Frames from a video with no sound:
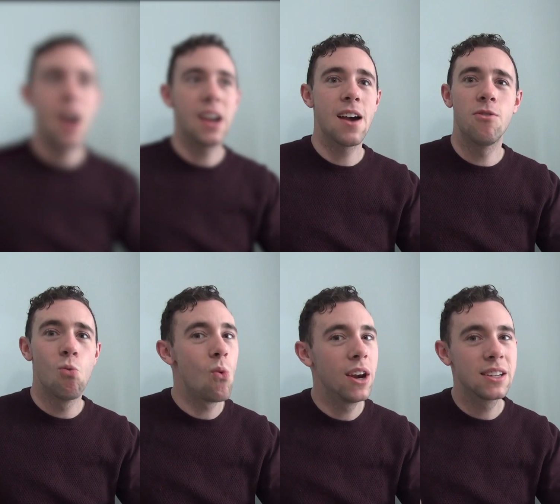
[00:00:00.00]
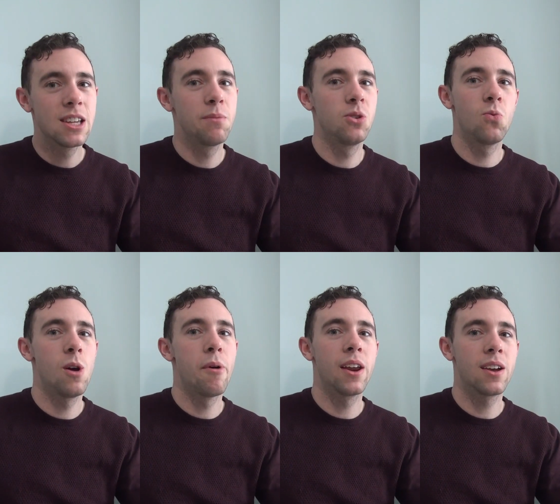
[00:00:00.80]
I have one exception
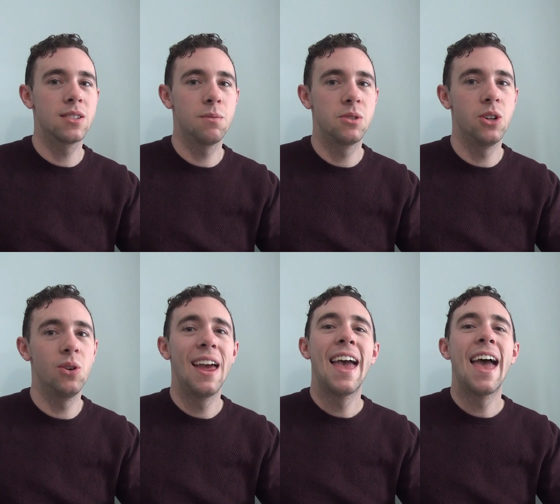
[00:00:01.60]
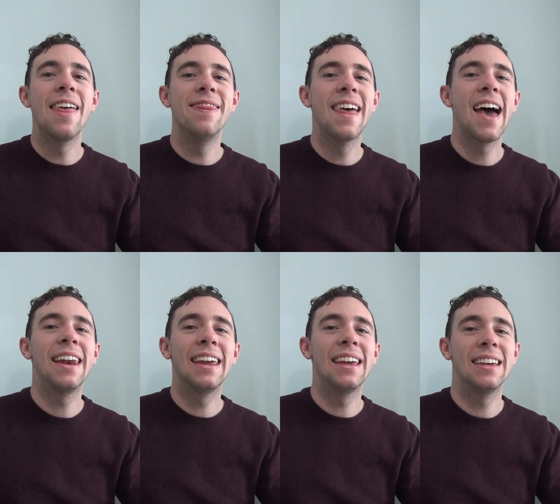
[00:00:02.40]
where I bought a custom suit, and
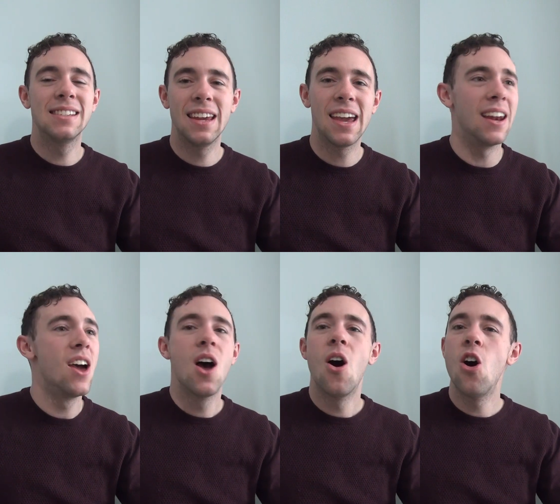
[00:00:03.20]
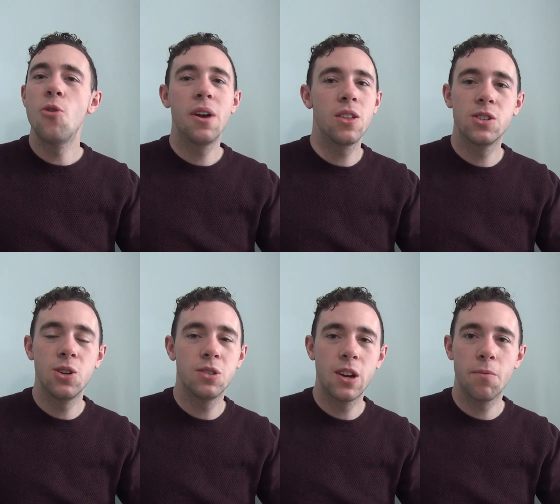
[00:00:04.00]
that is it. All my other
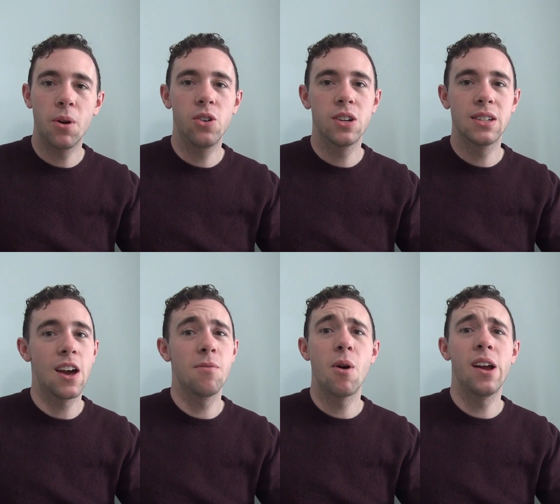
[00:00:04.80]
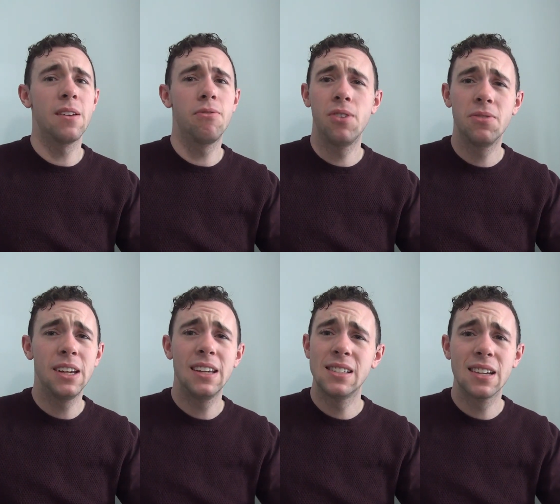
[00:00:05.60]
suits that I've purchased, I've bought at
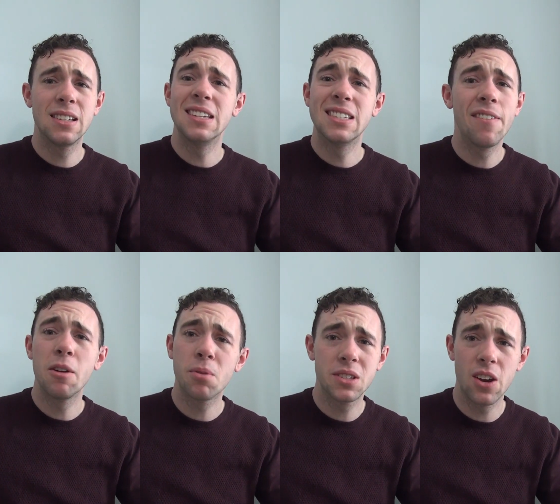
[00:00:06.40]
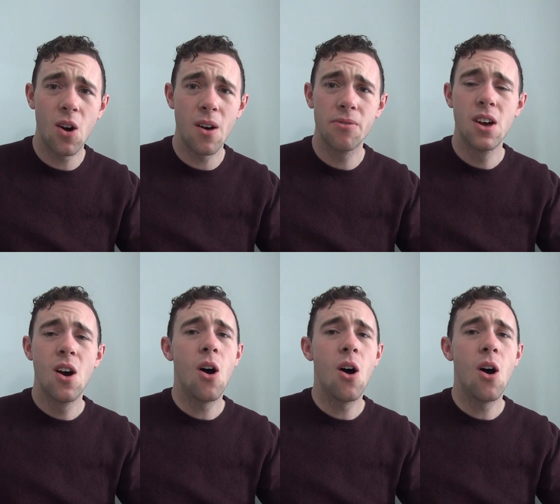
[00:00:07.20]
50, 60, 70% off.